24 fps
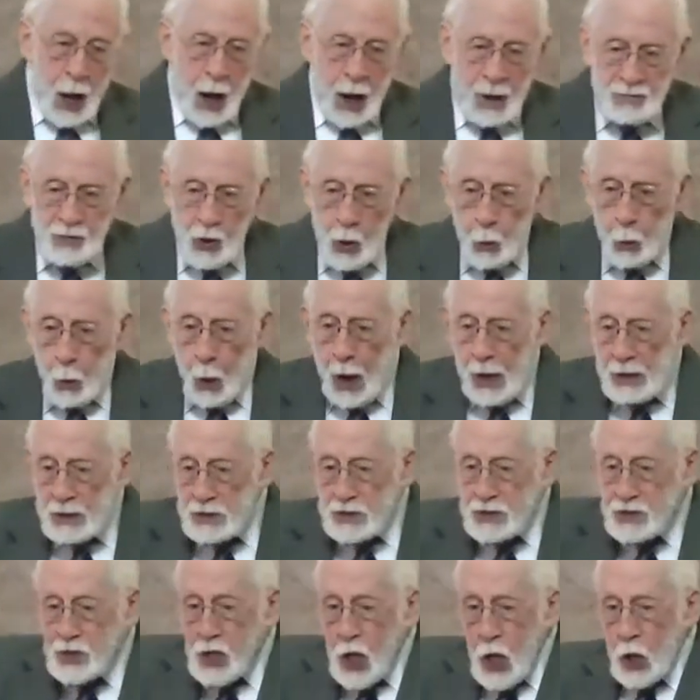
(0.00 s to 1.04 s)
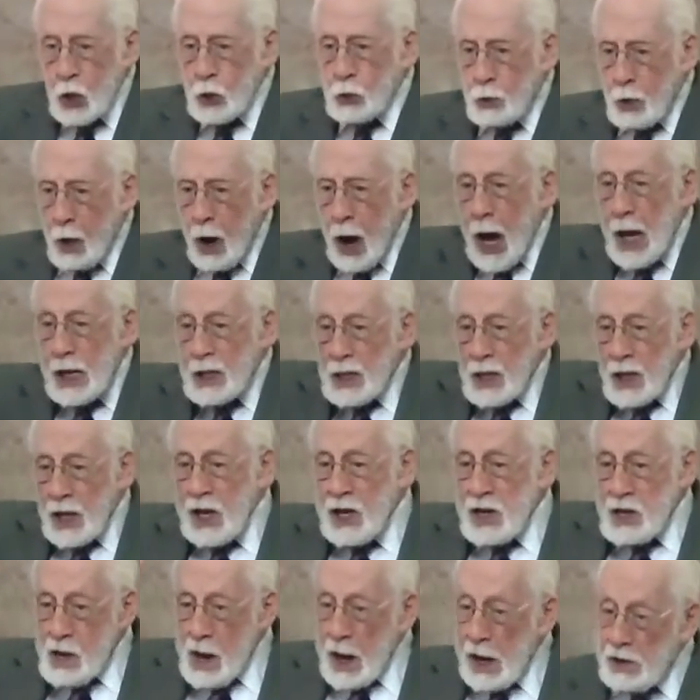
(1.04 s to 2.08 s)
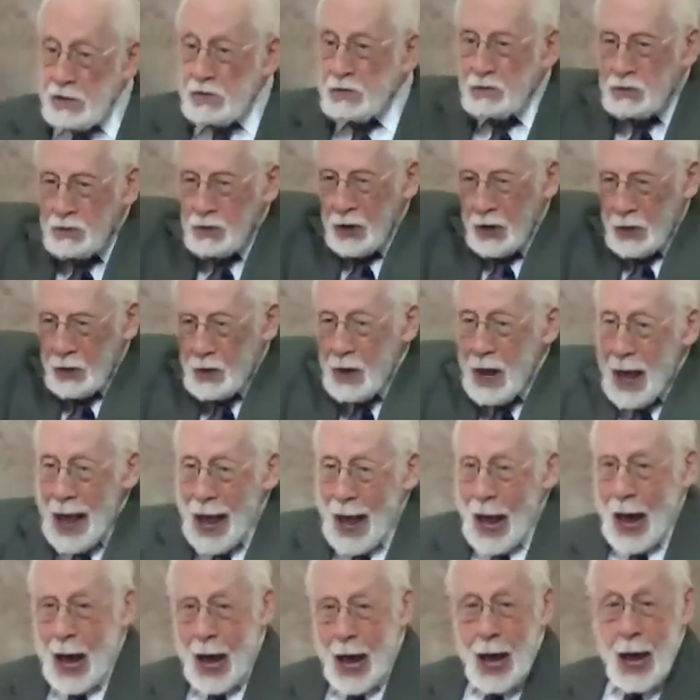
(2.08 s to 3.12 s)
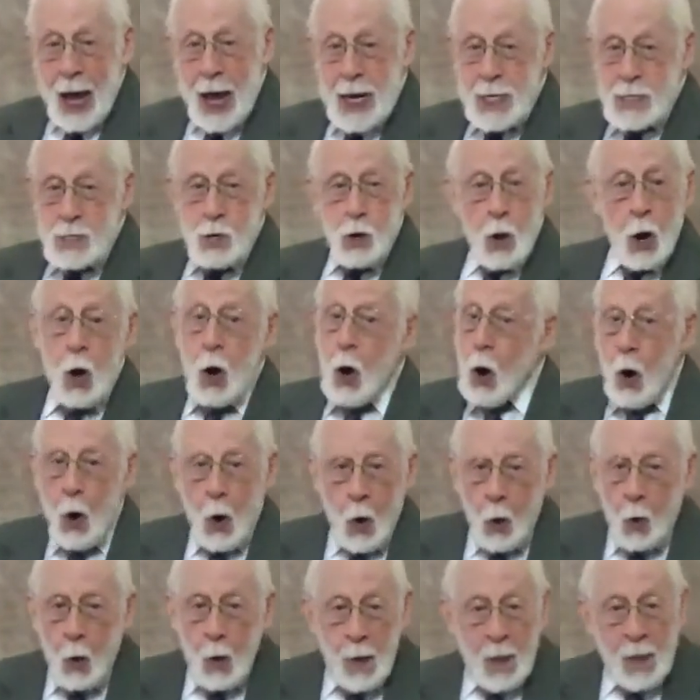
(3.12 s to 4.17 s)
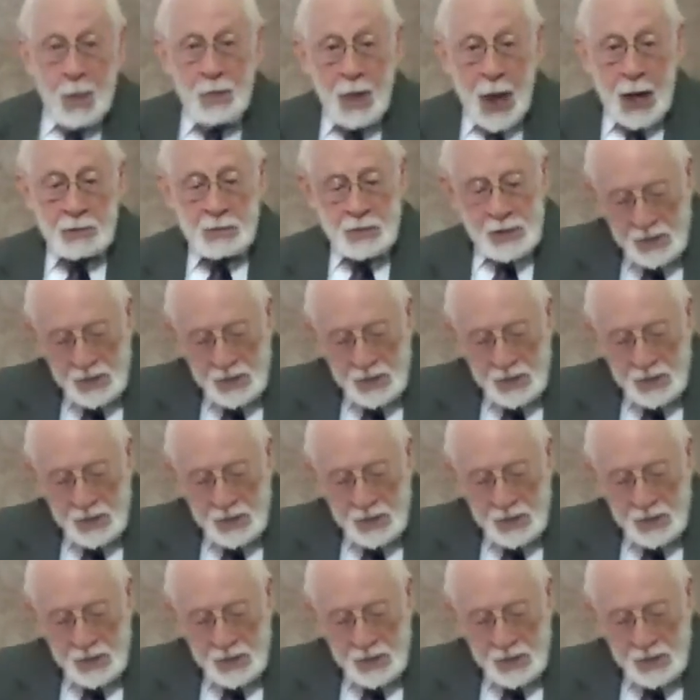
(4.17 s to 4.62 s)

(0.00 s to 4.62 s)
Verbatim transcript: of a once godly nation. I know that